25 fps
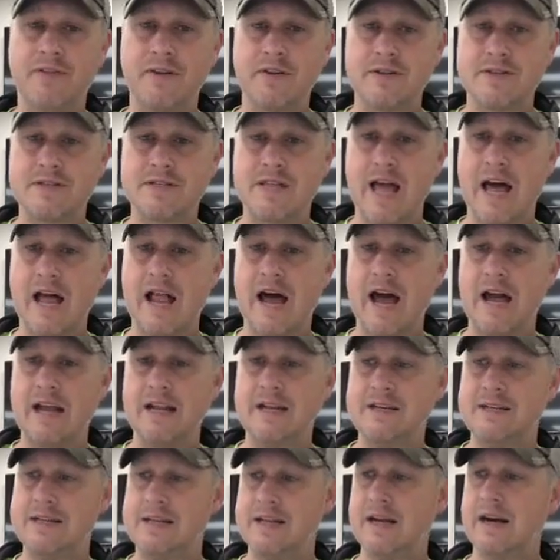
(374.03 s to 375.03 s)
there's that
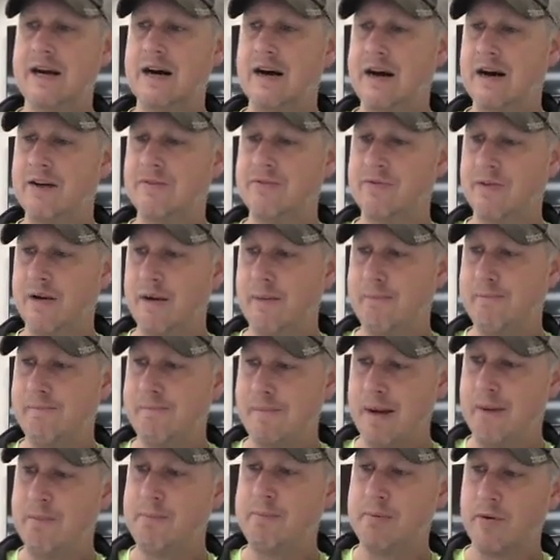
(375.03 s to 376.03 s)
idea of
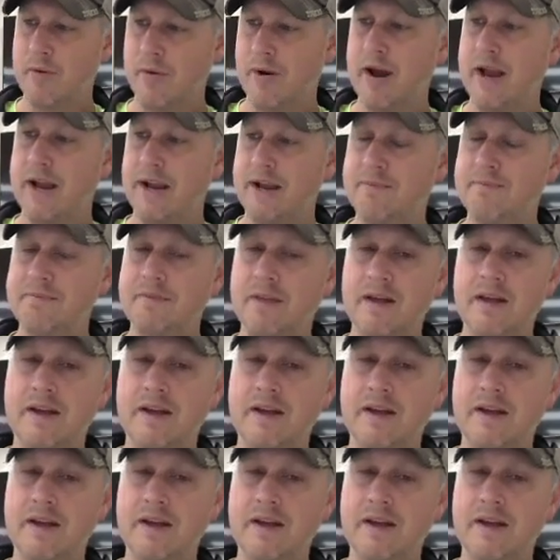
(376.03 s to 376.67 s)
remembering.